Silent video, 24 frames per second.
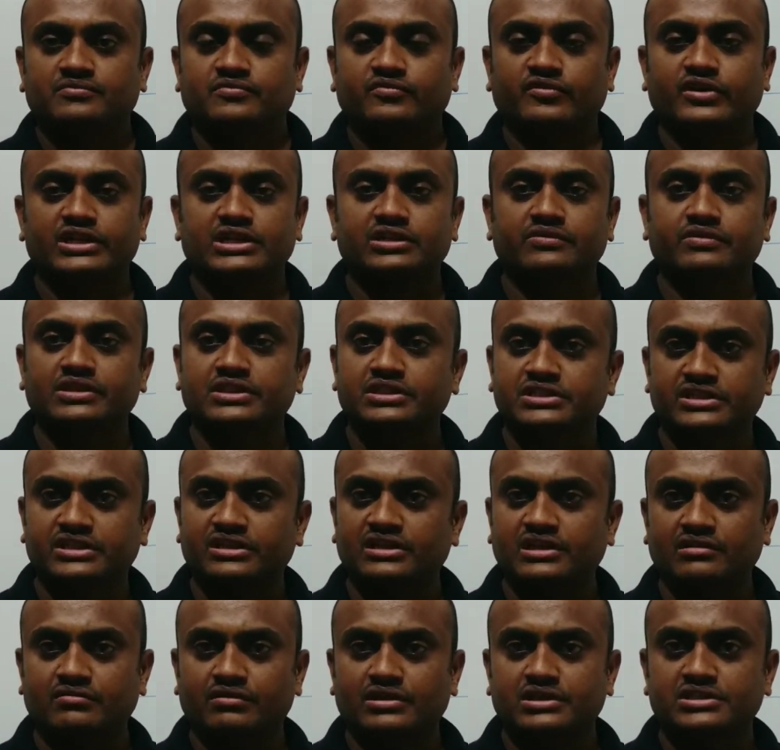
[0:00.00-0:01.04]
Whatever the
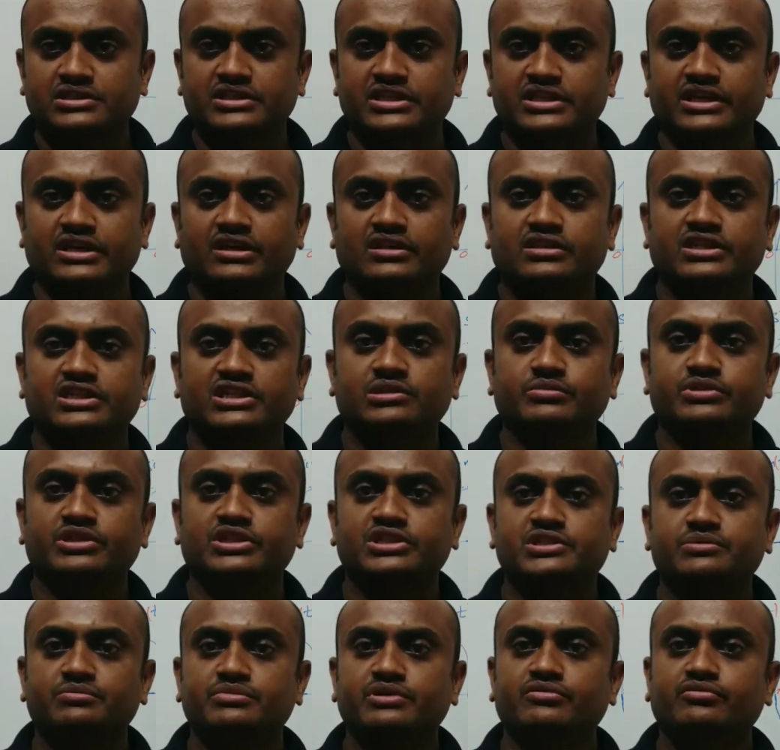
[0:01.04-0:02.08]
signal was there 30
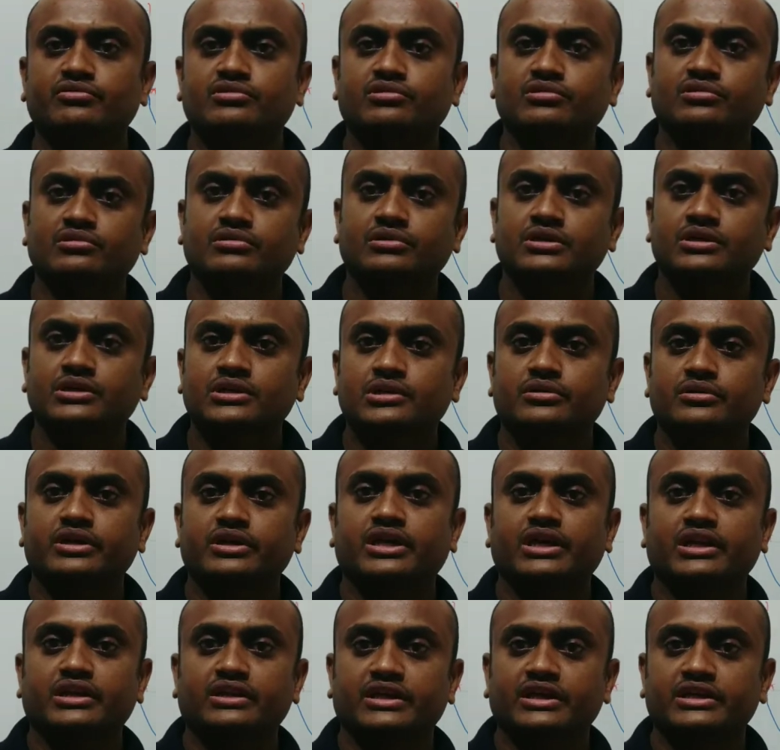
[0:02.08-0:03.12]
minutes before,
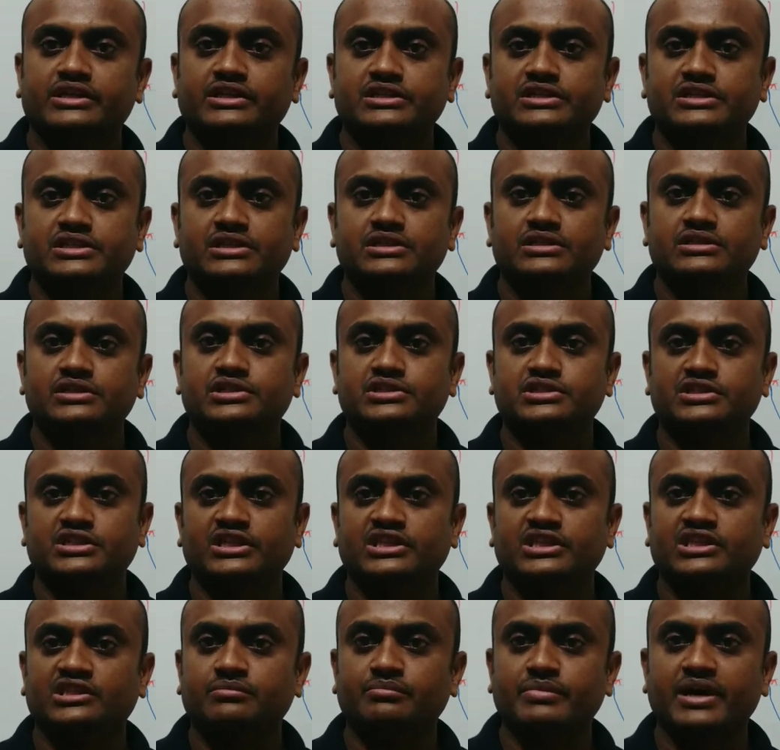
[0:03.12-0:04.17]
you can get its
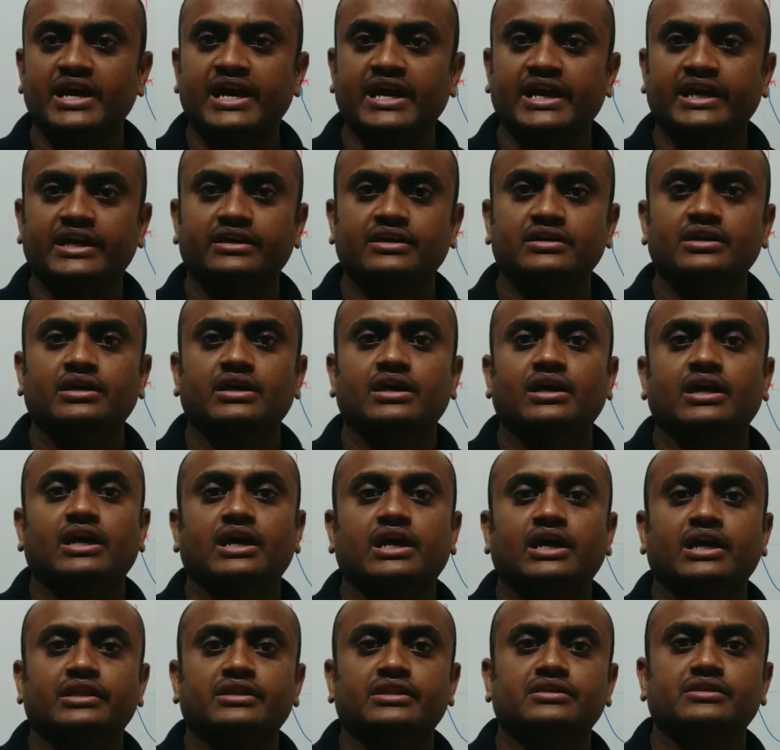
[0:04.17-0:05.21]
strength back,
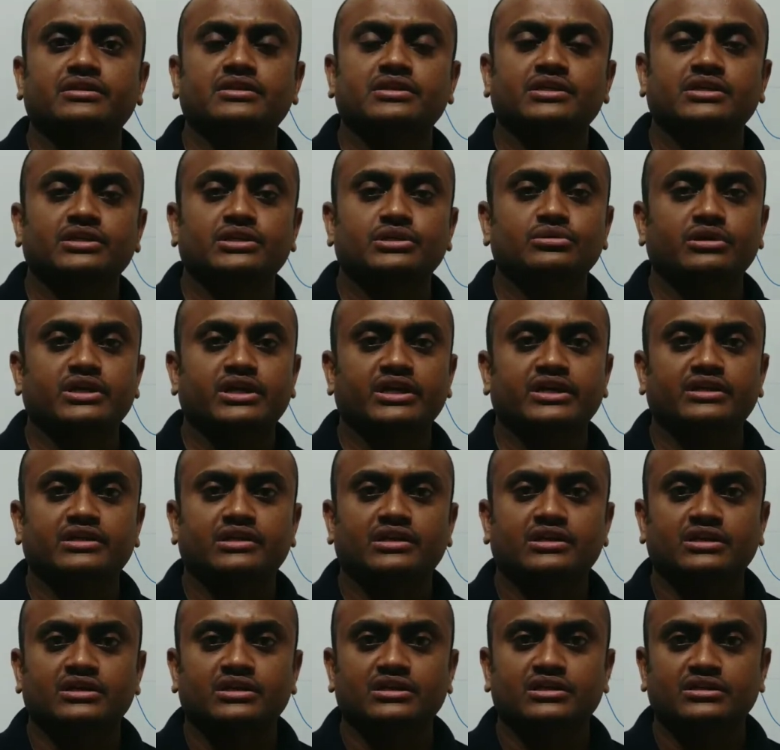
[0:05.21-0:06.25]
and you
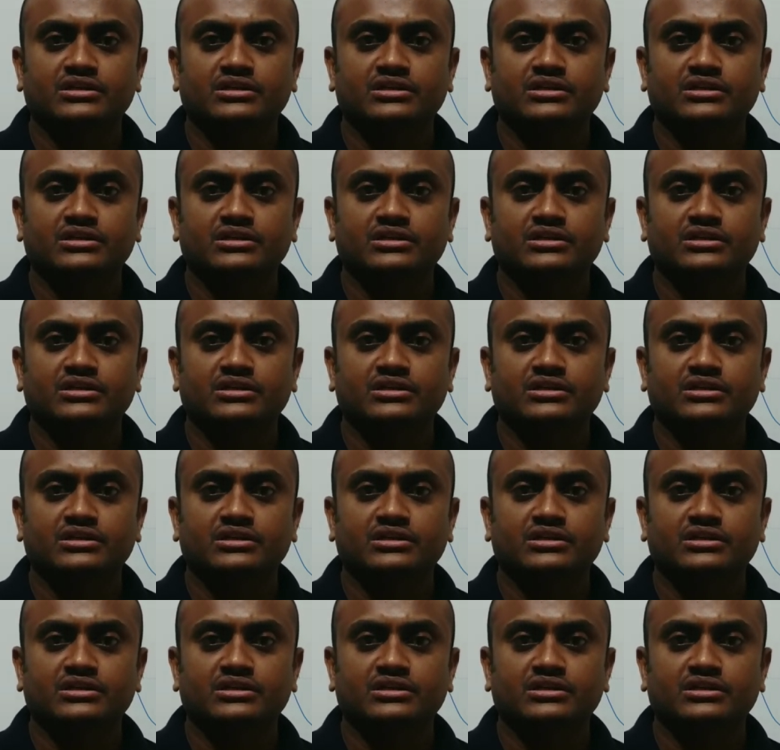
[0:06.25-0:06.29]
can